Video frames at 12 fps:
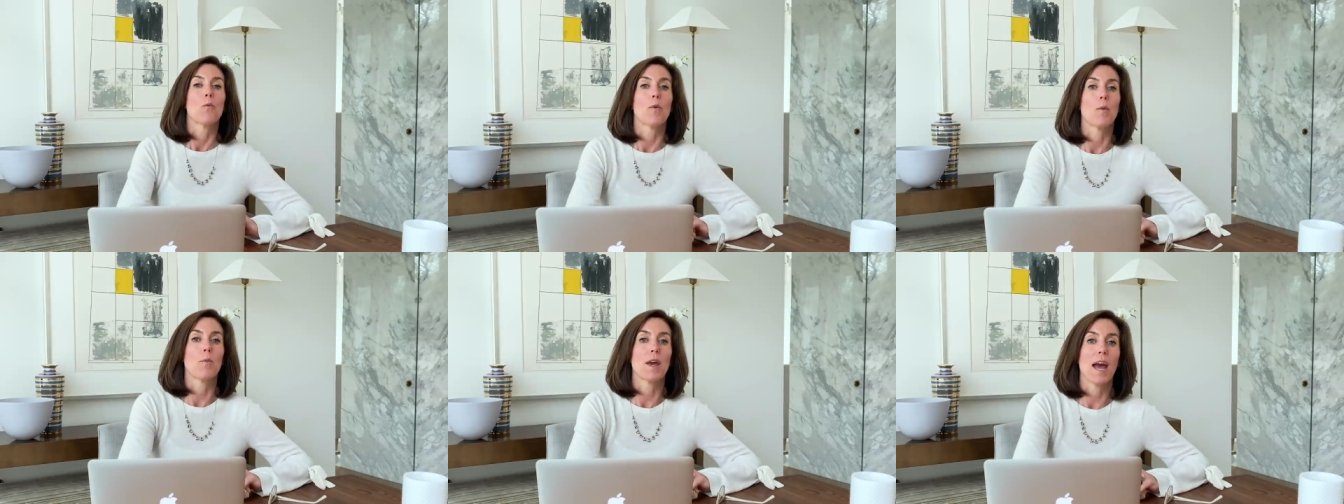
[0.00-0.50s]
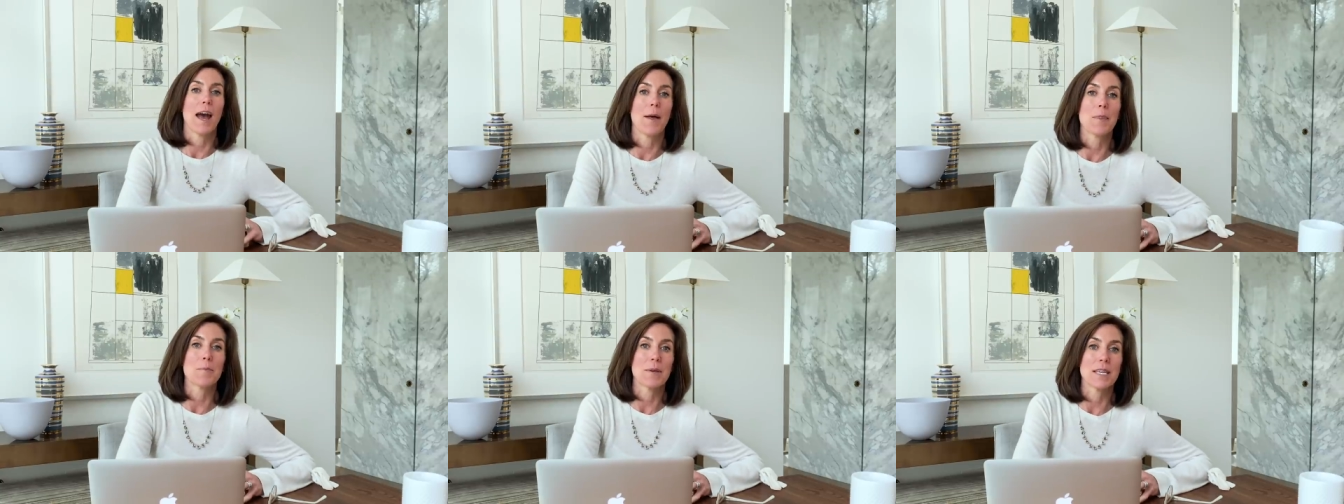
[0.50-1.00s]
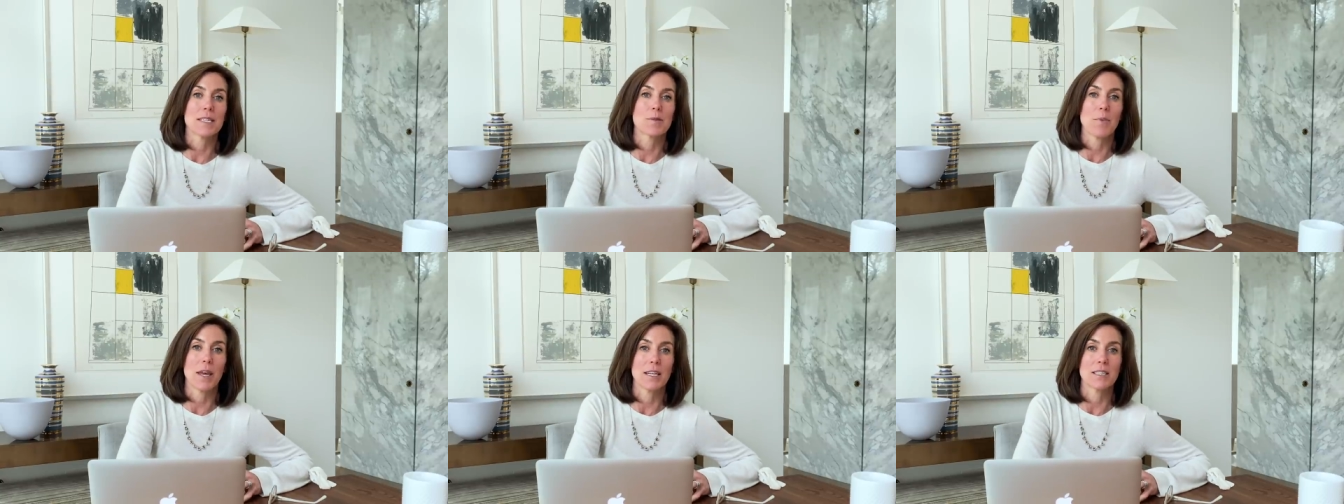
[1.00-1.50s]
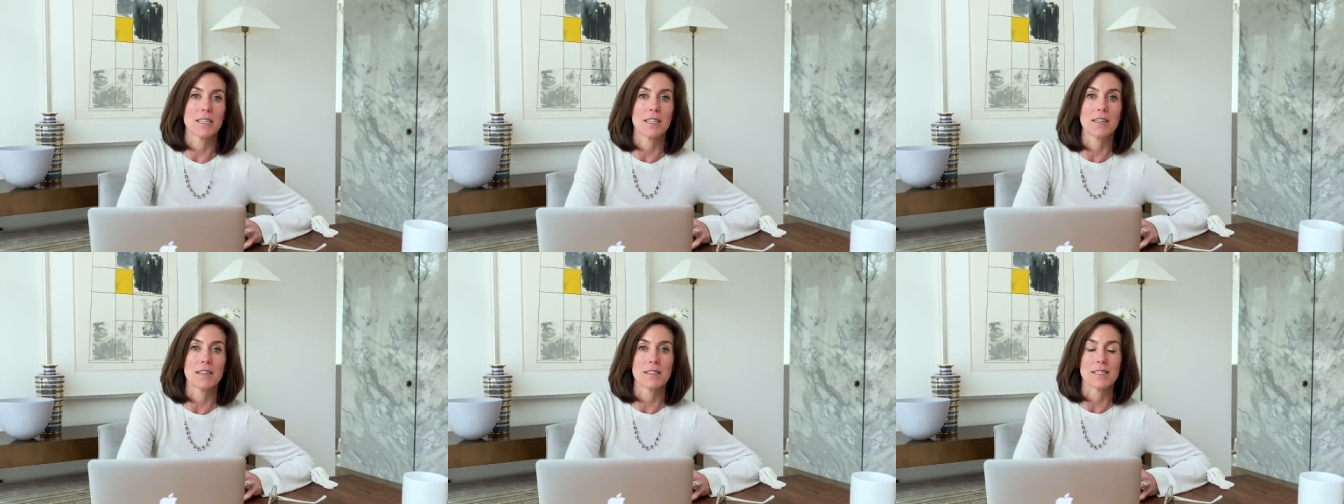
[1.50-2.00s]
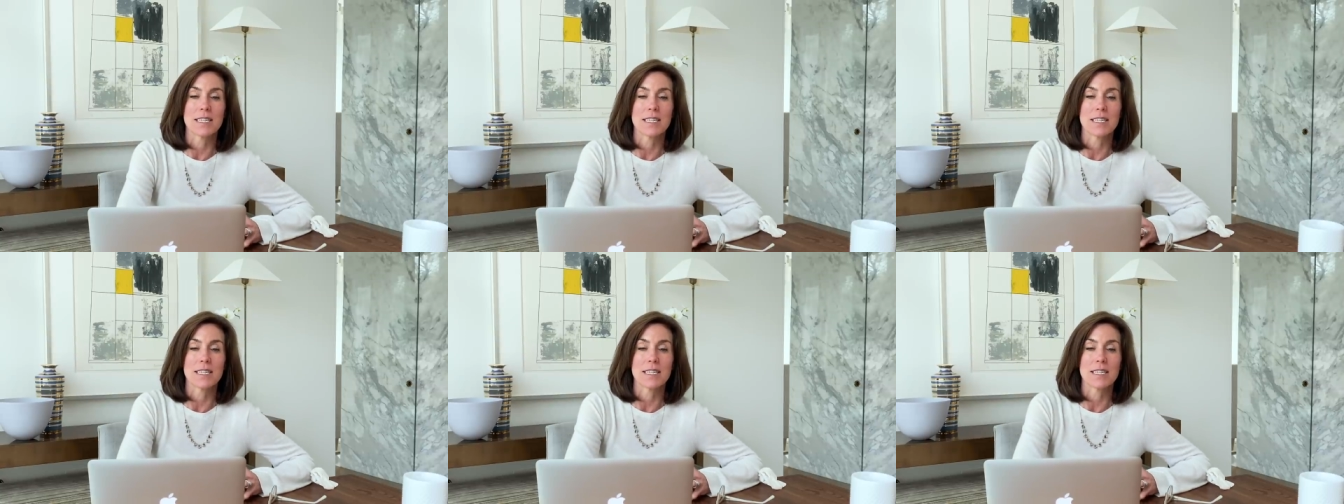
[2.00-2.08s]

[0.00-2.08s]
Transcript: when we had the piece painted this